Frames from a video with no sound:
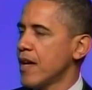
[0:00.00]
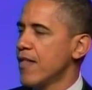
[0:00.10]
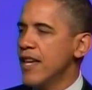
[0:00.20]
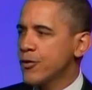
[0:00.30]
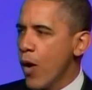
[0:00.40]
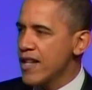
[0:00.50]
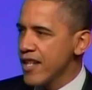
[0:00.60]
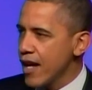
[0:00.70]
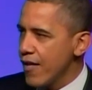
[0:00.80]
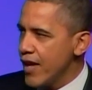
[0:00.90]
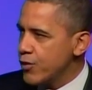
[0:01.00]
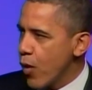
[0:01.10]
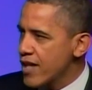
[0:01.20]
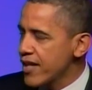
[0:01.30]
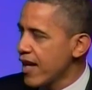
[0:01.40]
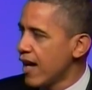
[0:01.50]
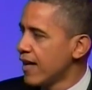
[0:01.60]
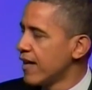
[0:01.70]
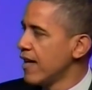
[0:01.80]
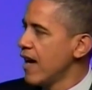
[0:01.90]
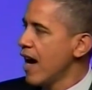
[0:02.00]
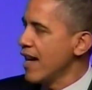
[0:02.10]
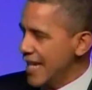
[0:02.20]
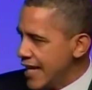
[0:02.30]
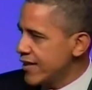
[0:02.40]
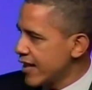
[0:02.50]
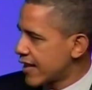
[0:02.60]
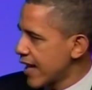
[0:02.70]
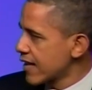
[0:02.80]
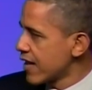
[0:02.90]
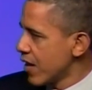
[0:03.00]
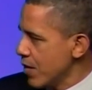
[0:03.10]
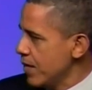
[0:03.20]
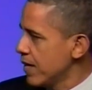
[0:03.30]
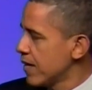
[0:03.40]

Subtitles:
This wasn't an easy thing to do.